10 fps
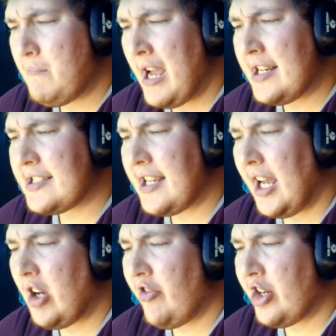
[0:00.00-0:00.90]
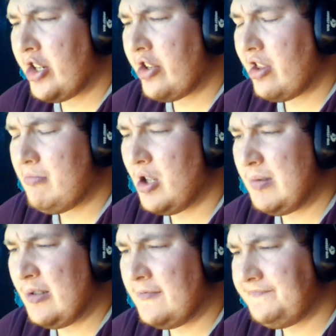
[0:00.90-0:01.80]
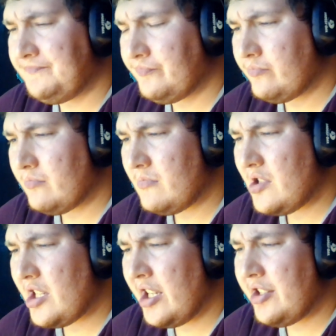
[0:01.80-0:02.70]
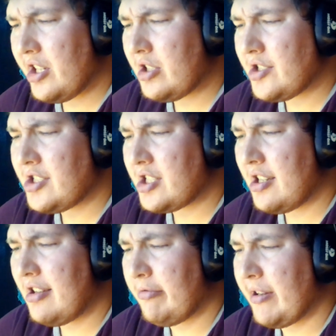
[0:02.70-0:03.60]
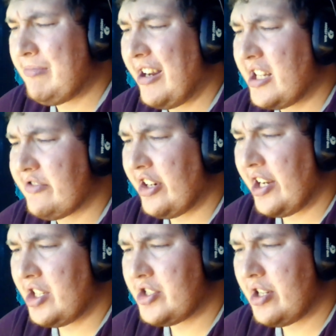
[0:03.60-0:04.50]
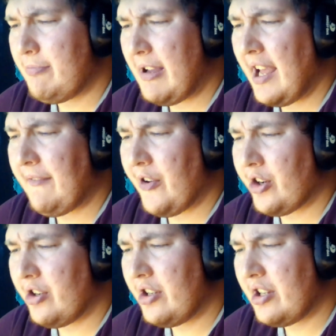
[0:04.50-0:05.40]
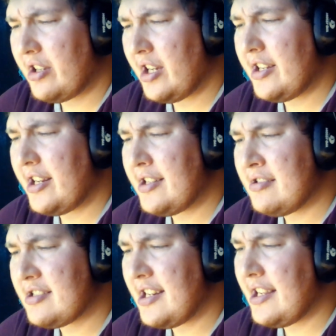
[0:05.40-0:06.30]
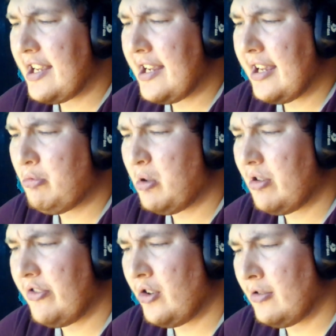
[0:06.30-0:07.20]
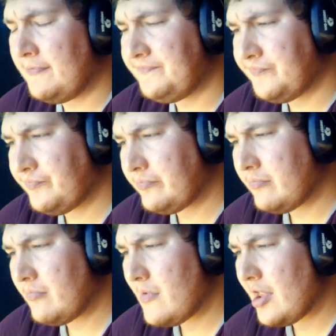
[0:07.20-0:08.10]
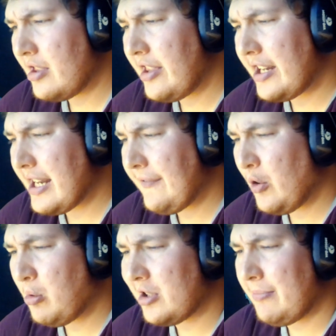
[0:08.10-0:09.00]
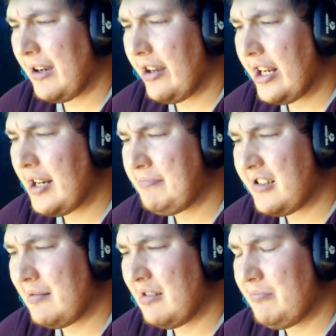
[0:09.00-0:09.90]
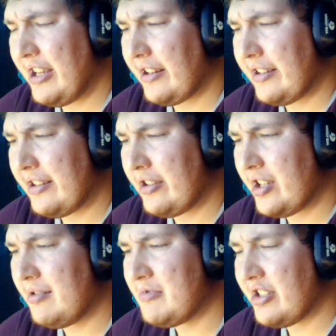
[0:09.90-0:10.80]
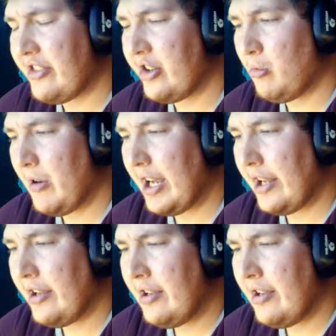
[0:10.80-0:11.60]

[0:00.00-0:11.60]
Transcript: Base Alpha Earth Mobile. Intelligence three brains for each. Behavior cunning, sneaky, and willful. They never worry about any problem that comes in their way.